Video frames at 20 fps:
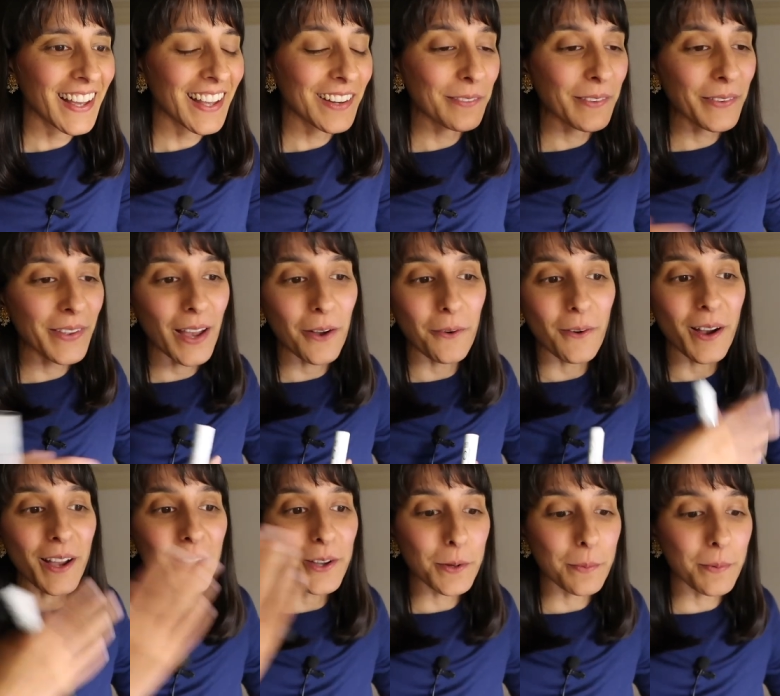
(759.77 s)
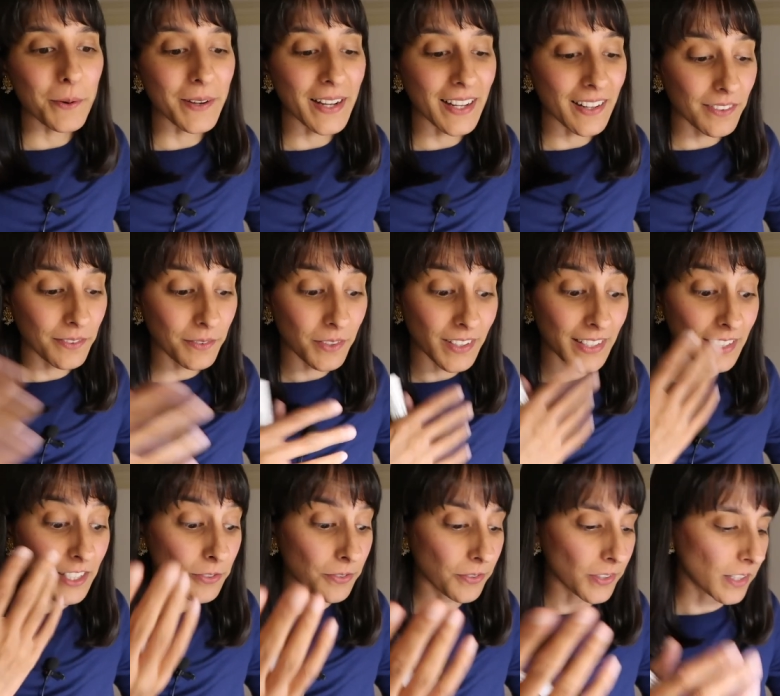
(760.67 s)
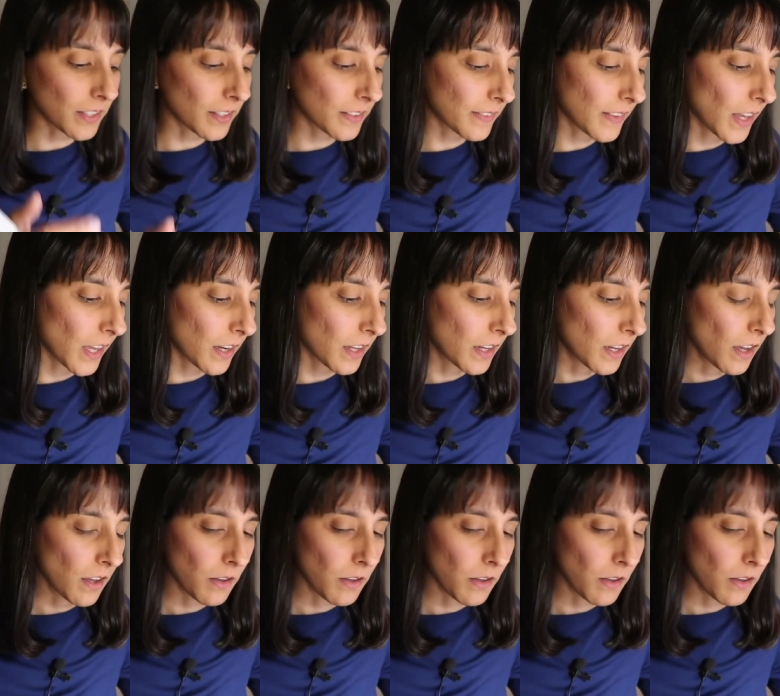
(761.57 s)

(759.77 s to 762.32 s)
and how I operate is very different in that